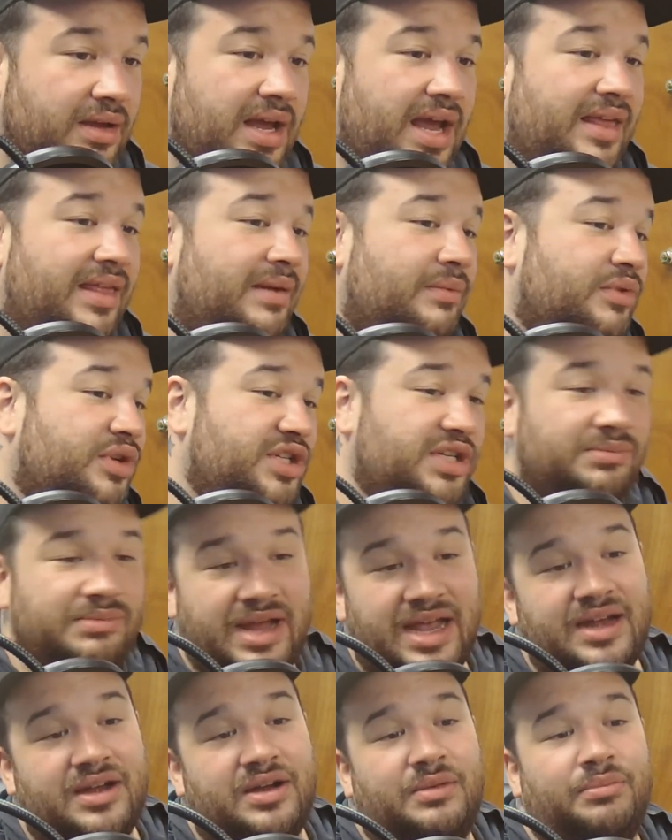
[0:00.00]
And then when she
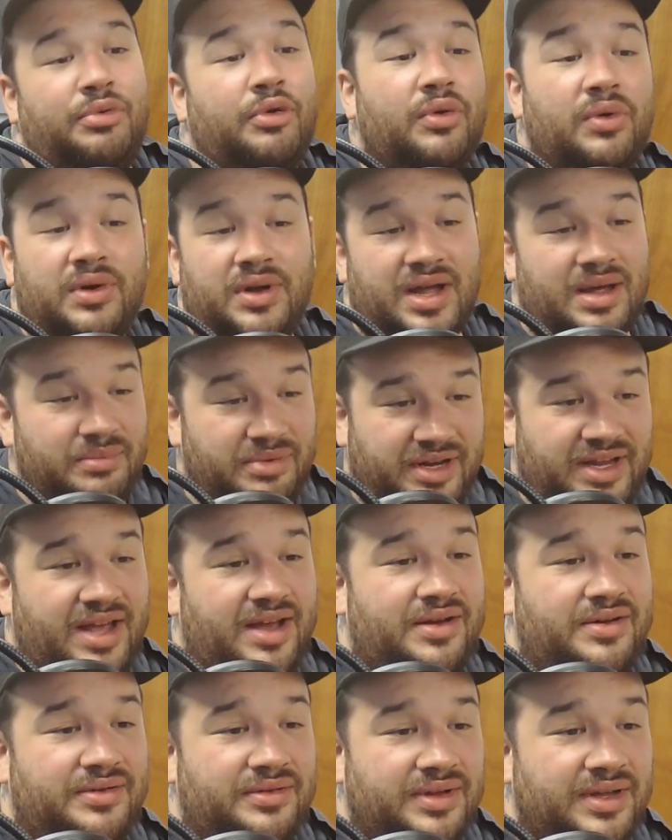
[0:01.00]
made her Pornhub
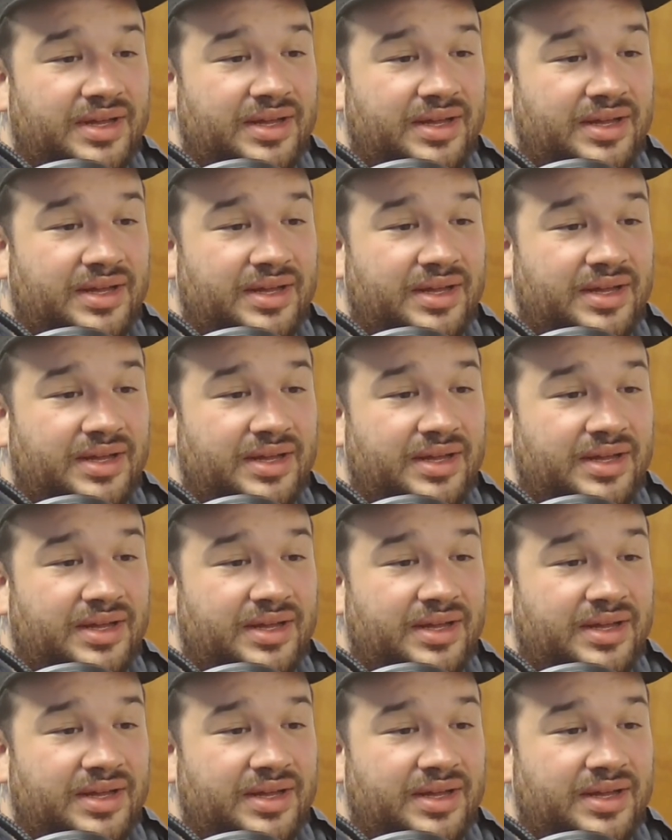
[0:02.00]
account,